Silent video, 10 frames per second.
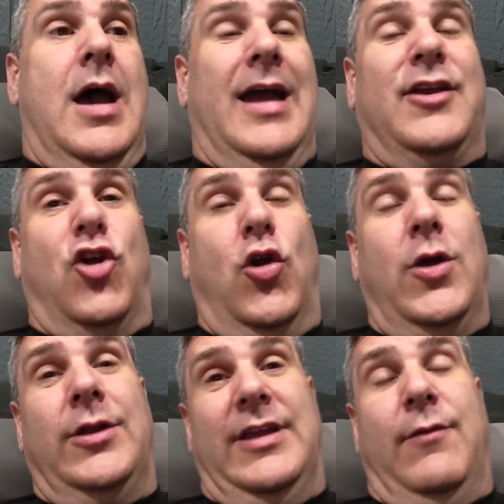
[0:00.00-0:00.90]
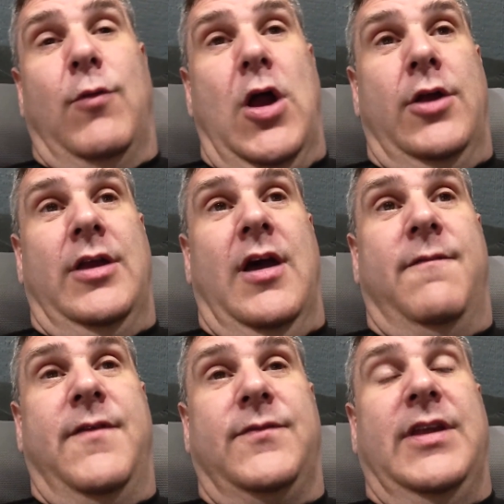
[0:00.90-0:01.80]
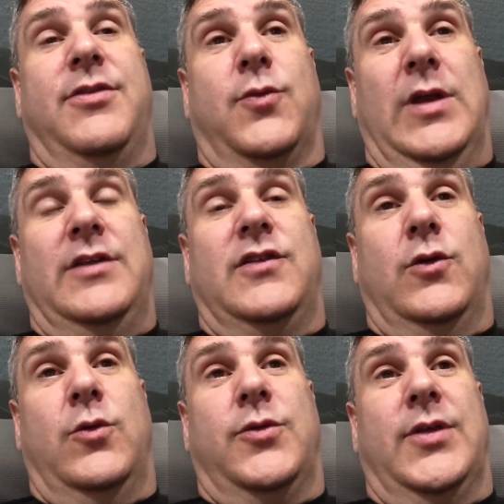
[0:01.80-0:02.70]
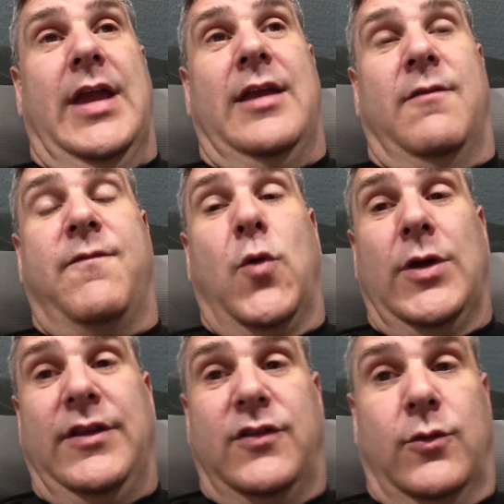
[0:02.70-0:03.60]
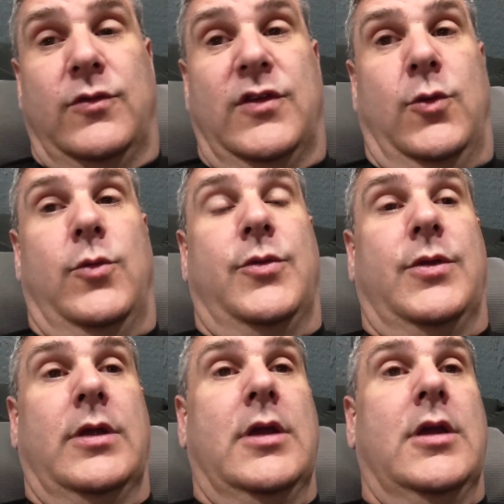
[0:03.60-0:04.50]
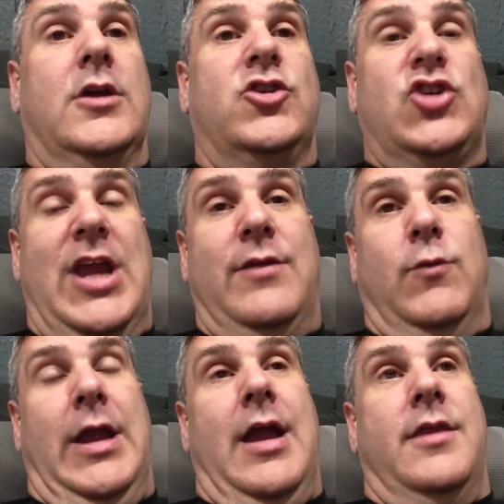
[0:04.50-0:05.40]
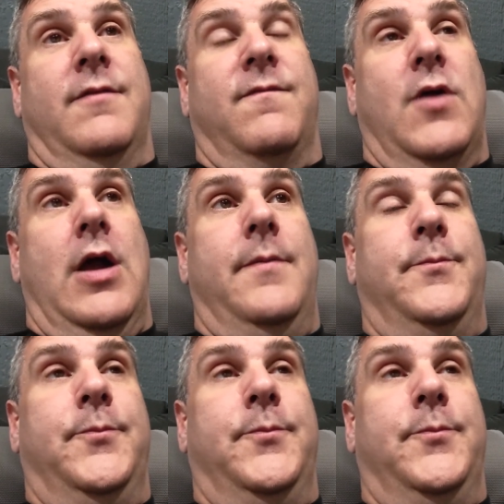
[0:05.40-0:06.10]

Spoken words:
I currently run a 53 tooth and a 42 tooth chain ring on the front.